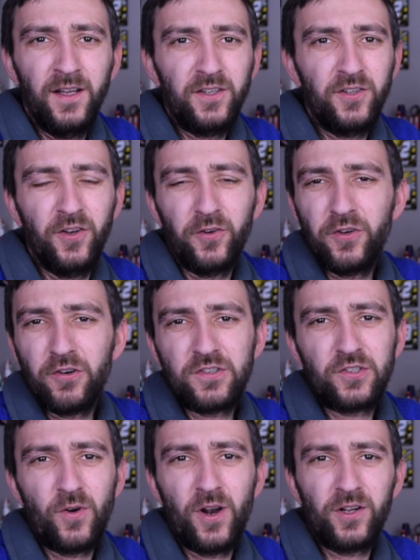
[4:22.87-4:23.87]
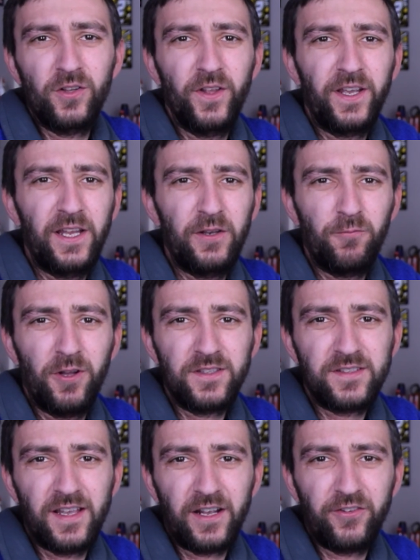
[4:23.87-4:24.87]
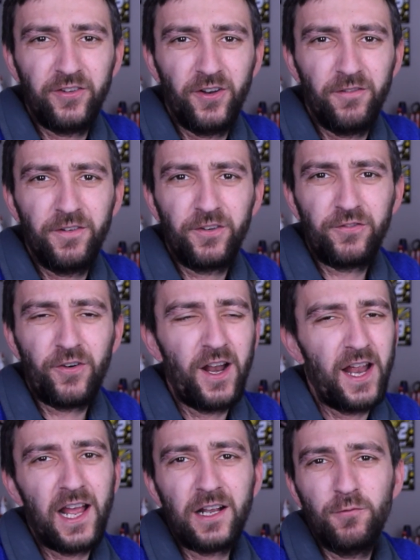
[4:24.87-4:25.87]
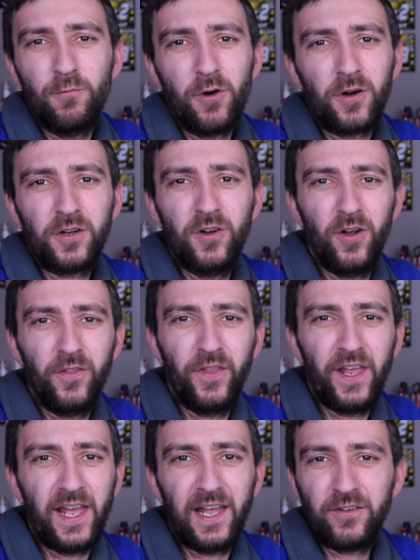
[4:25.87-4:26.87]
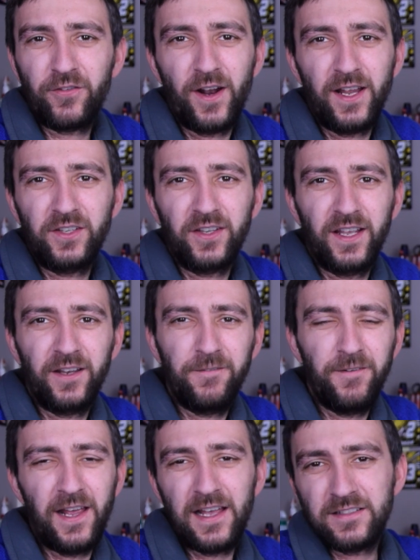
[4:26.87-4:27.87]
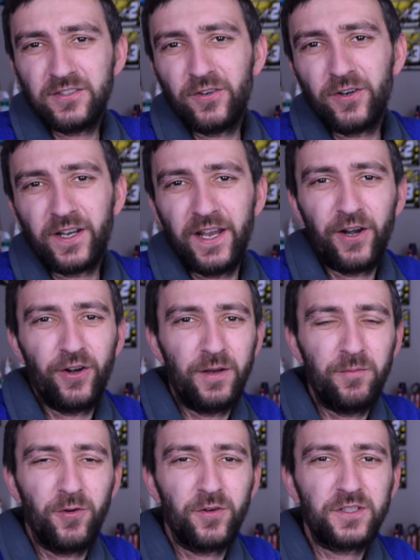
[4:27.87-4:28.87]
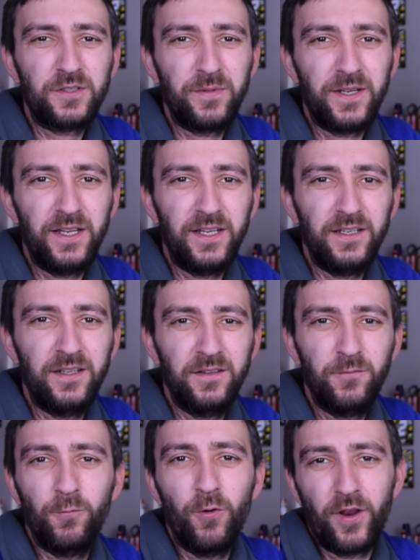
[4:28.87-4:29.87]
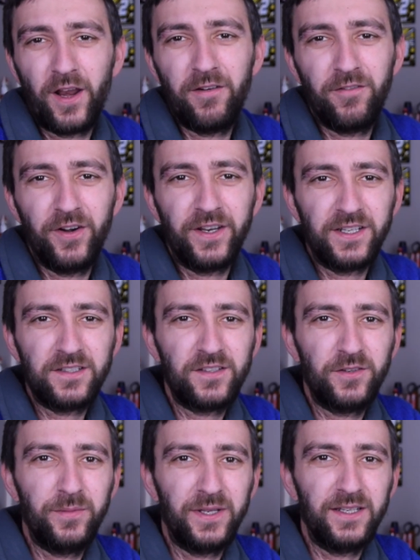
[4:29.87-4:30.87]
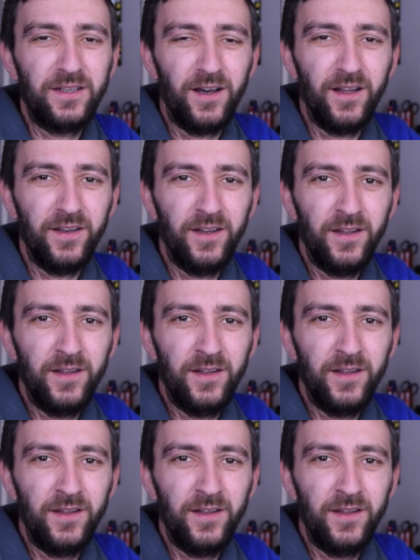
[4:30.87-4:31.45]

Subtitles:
you're struggling in one section of the track, work on that. Try to get faster, carry more speed, whatever needs to be done.